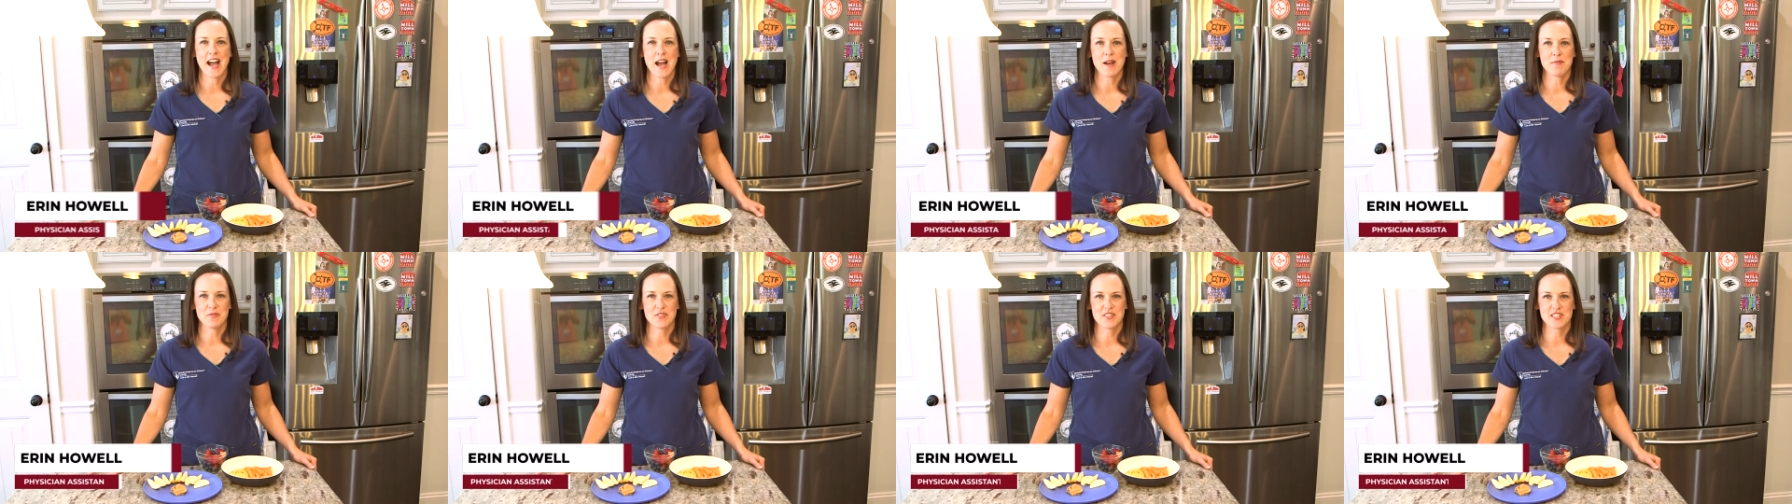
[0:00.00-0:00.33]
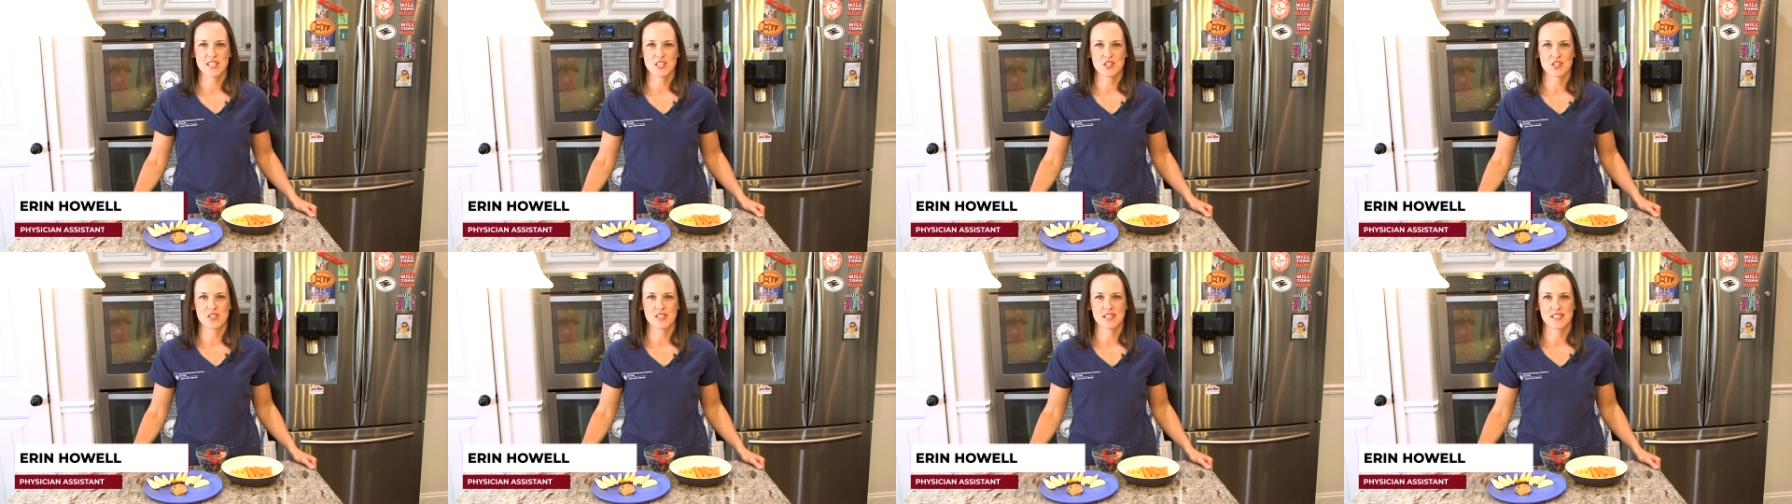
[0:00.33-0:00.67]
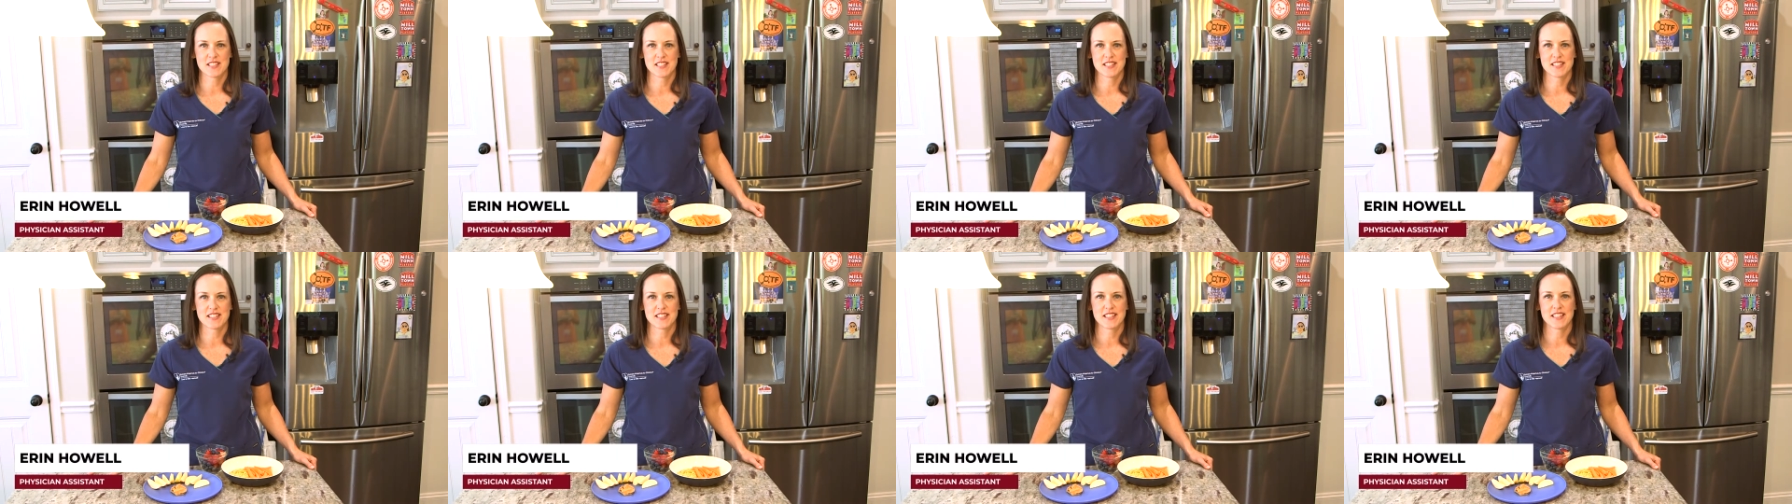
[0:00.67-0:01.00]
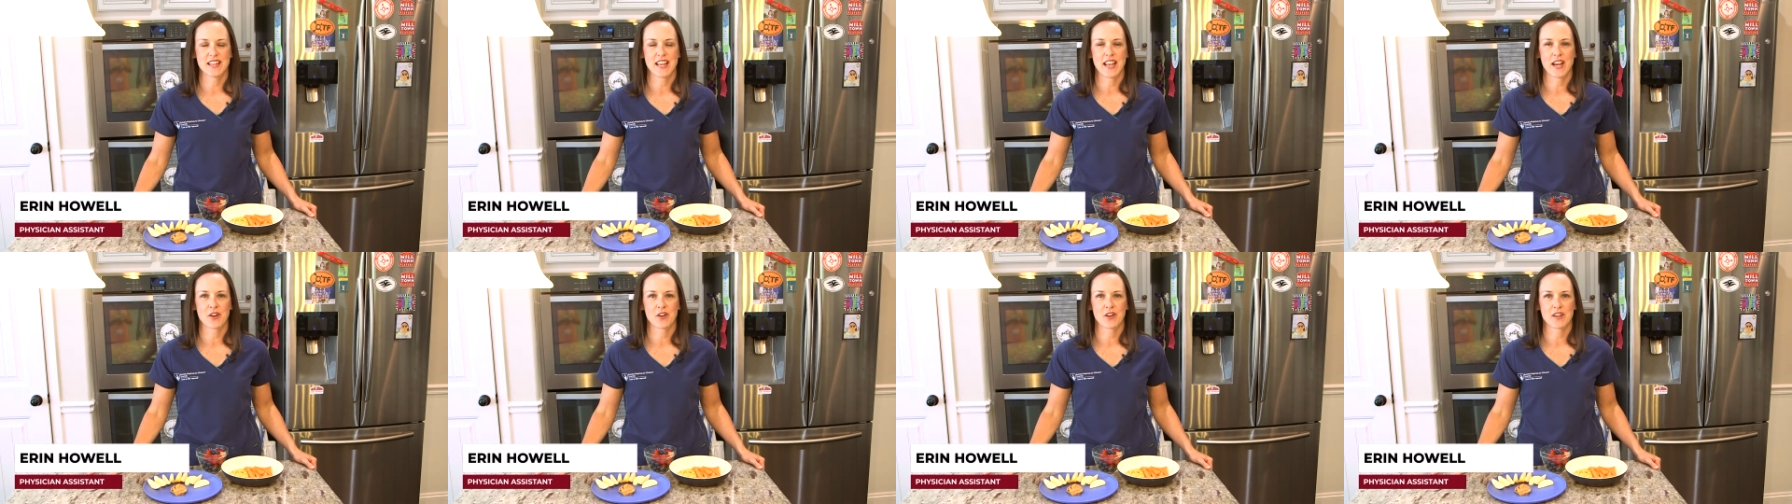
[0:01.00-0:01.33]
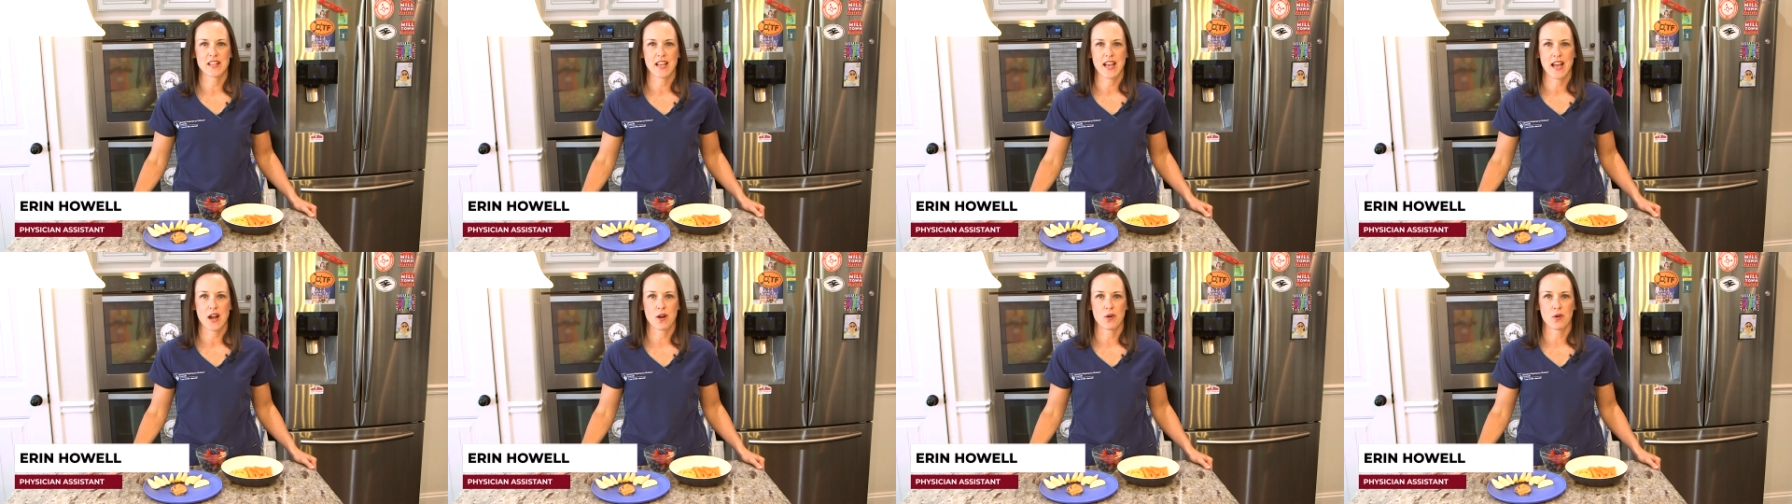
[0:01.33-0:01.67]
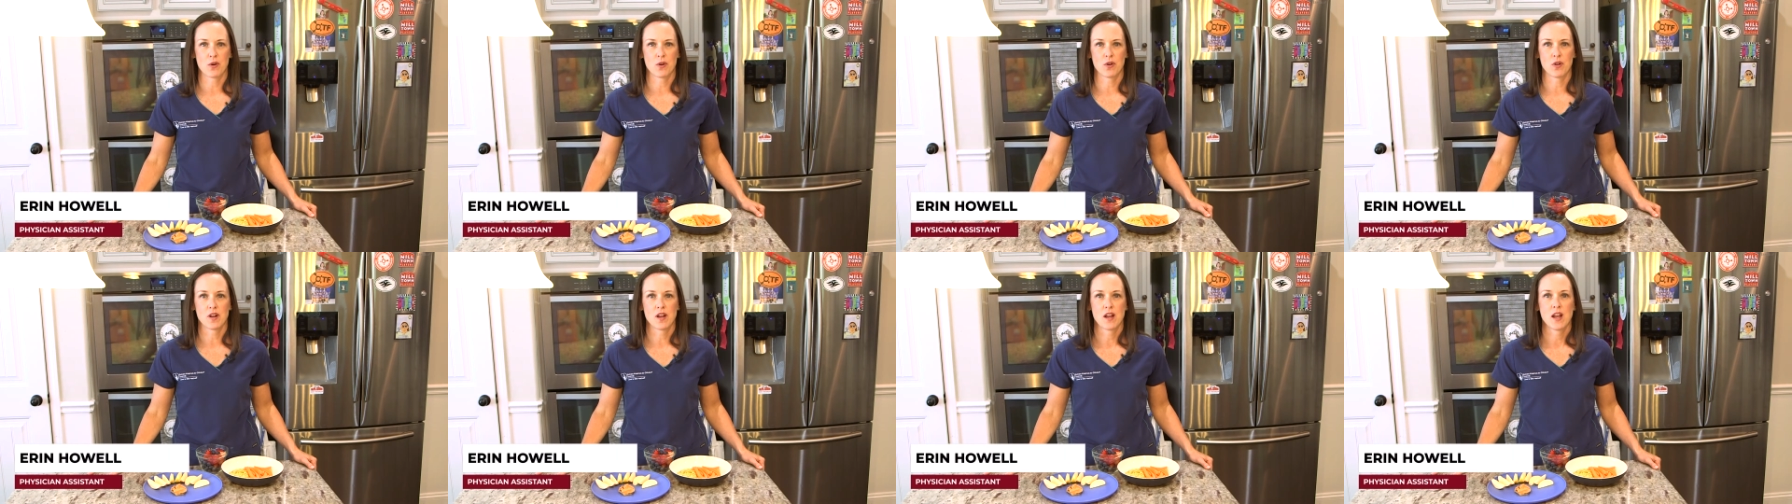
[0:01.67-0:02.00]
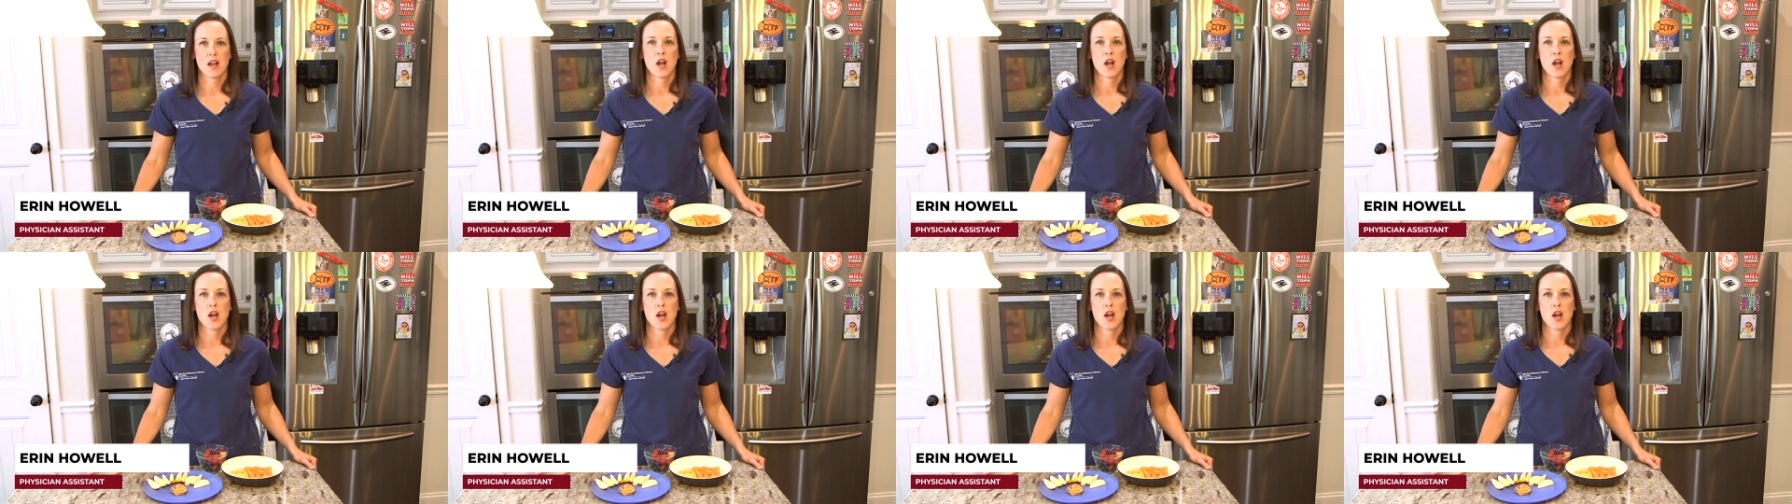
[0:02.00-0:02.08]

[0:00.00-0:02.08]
I'm Physician Assistant Erin Howell.